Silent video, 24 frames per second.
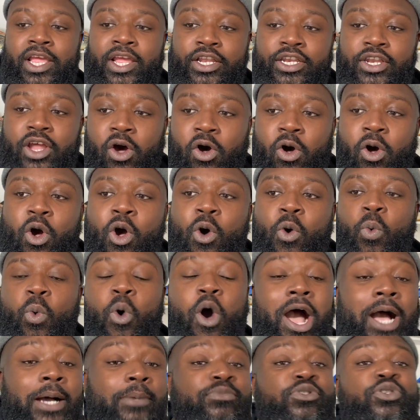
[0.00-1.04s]
No, what
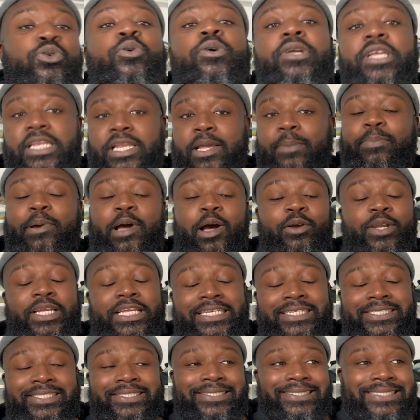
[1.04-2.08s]
I'm talking about
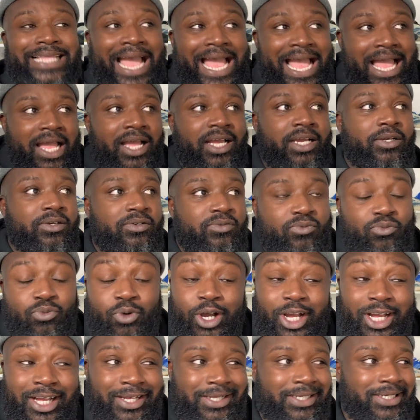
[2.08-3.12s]
is that
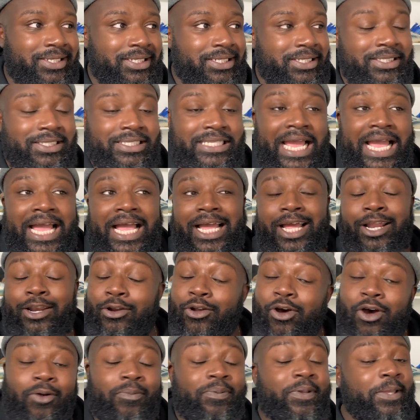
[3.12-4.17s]
word that a
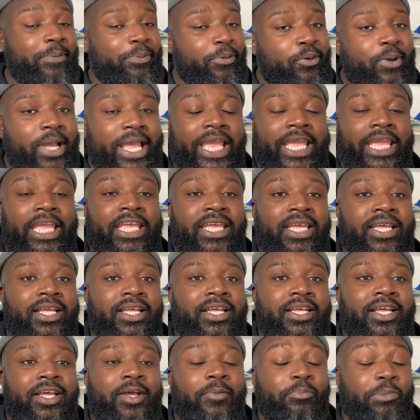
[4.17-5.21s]
lot of people hate,
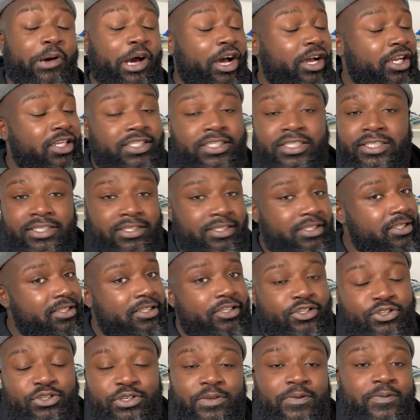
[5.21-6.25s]
but the
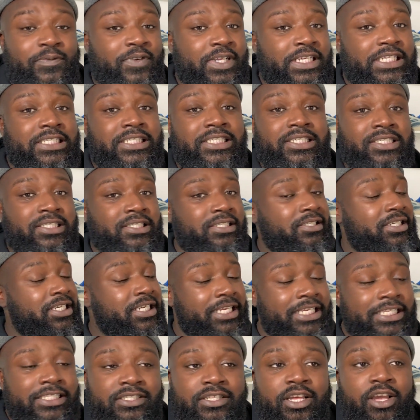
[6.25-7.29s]
truth is, it
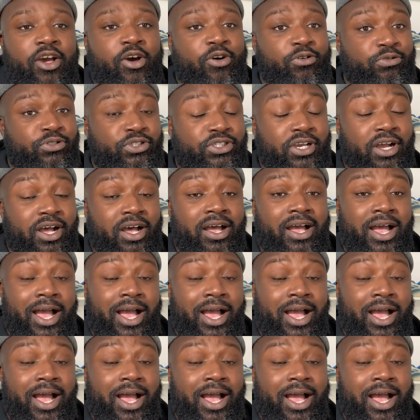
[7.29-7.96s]
is the culture.